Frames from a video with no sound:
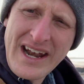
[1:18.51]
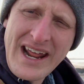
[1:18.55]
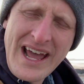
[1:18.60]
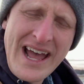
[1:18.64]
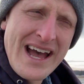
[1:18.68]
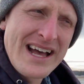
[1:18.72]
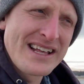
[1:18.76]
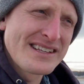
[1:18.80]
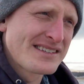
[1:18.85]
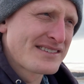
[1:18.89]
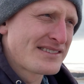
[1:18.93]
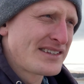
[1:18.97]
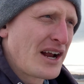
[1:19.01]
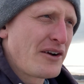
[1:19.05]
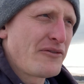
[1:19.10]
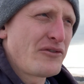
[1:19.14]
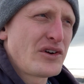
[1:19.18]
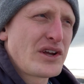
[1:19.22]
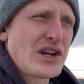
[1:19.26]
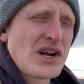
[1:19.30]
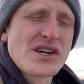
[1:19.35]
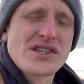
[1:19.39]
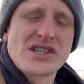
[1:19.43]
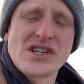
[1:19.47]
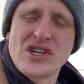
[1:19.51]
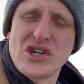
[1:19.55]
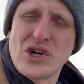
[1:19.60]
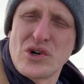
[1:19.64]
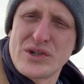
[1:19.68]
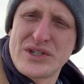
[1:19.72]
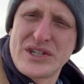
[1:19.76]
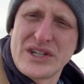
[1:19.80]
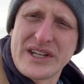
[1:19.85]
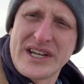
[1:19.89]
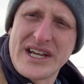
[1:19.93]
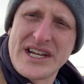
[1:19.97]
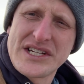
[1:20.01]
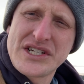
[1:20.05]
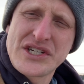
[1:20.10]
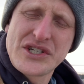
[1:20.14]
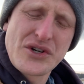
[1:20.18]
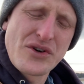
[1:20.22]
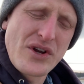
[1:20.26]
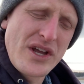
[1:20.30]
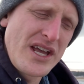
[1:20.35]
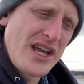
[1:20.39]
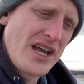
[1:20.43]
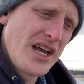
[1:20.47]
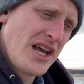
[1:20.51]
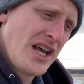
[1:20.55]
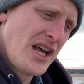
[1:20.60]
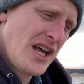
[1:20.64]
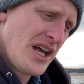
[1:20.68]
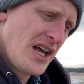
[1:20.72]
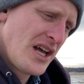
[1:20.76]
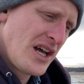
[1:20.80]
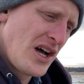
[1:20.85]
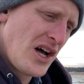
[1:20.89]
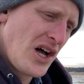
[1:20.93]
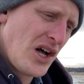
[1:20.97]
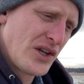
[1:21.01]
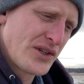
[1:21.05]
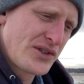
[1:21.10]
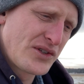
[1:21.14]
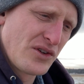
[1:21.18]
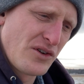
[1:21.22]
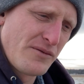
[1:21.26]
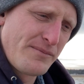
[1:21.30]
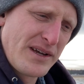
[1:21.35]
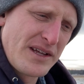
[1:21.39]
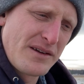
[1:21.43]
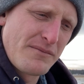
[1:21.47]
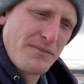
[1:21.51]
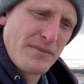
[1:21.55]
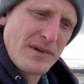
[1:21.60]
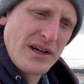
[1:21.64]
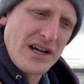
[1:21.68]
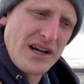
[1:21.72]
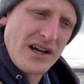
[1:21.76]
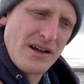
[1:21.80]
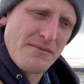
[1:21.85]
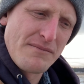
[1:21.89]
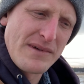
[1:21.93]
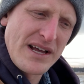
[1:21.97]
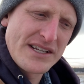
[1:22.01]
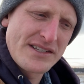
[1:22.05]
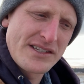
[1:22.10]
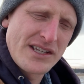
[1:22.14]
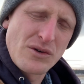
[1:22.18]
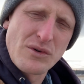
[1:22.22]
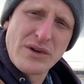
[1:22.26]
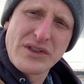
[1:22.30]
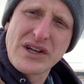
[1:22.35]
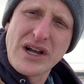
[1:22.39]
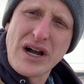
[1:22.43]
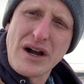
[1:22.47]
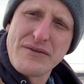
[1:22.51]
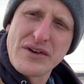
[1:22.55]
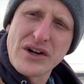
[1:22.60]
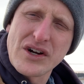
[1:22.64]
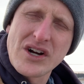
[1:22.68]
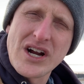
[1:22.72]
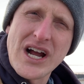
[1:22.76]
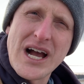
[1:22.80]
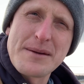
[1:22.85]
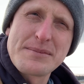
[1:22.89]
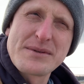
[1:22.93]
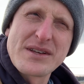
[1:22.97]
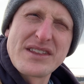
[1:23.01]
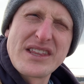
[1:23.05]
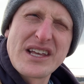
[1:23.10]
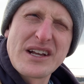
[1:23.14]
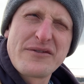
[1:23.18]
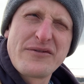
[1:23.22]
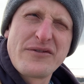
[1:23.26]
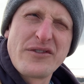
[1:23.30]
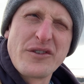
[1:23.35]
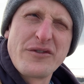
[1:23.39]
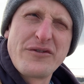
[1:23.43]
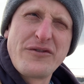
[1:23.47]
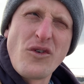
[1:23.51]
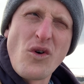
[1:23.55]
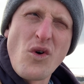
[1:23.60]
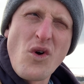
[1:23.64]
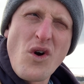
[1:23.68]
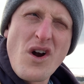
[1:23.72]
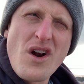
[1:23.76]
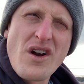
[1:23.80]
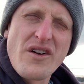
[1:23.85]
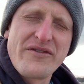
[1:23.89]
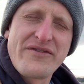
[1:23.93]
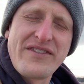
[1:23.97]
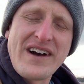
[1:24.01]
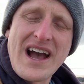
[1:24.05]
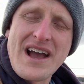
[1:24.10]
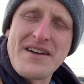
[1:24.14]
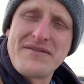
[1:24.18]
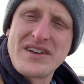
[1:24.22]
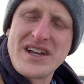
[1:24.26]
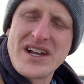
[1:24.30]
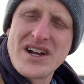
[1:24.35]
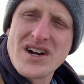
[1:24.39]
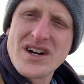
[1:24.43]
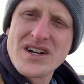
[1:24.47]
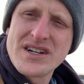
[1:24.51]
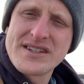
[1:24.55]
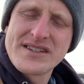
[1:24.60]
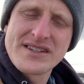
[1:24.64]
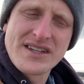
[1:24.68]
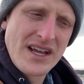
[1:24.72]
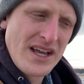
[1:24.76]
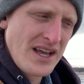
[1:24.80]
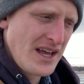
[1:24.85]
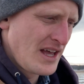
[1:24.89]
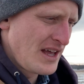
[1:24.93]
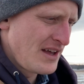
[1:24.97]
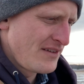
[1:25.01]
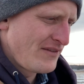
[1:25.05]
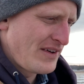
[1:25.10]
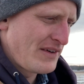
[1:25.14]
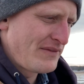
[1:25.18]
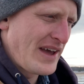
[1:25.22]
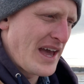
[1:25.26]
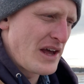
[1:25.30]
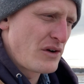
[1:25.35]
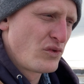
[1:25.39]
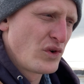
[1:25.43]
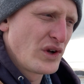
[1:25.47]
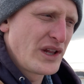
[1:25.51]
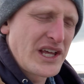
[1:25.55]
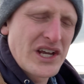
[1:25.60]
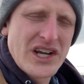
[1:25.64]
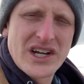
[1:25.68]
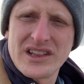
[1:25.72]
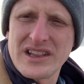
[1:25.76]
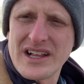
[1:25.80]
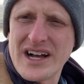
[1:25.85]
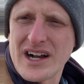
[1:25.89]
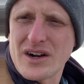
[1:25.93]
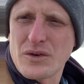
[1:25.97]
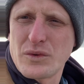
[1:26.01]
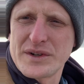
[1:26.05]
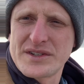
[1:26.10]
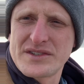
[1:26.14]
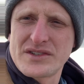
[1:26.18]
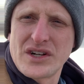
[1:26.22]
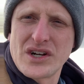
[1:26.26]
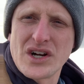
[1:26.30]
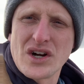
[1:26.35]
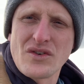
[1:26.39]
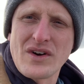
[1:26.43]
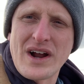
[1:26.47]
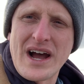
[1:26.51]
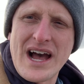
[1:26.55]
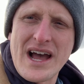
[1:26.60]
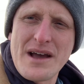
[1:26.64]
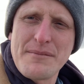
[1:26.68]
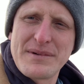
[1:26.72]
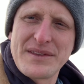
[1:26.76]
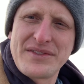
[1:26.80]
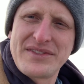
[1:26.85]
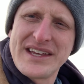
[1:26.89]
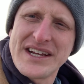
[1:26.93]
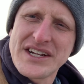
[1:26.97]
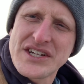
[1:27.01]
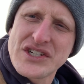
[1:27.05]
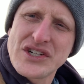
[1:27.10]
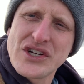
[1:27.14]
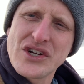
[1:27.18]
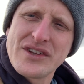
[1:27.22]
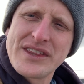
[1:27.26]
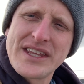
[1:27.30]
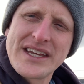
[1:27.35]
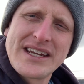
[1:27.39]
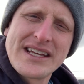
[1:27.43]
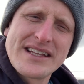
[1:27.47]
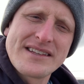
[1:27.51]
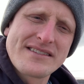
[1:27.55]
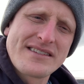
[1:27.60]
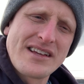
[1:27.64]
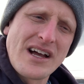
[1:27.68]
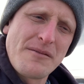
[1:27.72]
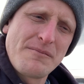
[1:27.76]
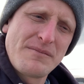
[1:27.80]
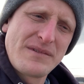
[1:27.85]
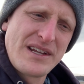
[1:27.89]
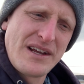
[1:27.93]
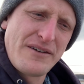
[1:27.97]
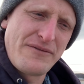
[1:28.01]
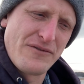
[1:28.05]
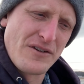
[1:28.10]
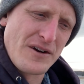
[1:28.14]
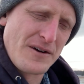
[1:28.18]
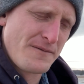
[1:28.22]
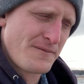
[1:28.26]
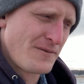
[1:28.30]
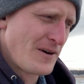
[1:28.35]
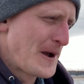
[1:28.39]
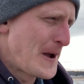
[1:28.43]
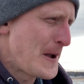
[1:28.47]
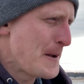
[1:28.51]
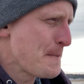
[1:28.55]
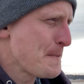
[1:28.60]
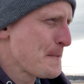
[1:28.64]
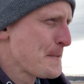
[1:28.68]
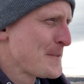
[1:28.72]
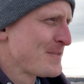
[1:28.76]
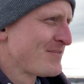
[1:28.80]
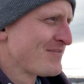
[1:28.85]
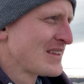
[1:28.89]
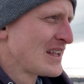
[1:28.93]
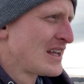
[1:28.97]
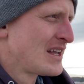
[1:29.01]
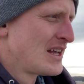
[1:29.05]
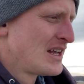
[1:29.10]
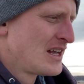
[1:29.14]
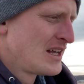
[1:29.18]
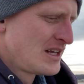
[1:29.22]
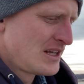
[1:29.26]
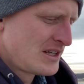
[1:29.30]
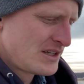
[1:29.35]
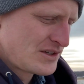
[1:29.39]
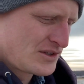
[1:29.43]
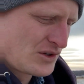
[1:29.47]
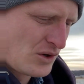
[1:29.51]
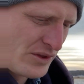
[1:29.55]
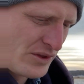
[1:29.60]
has several years of no-till history, also been messing with cover crops, I think, for 4 or 5 years. Have had really good luck with cereal rye, but this year they did something different, right? So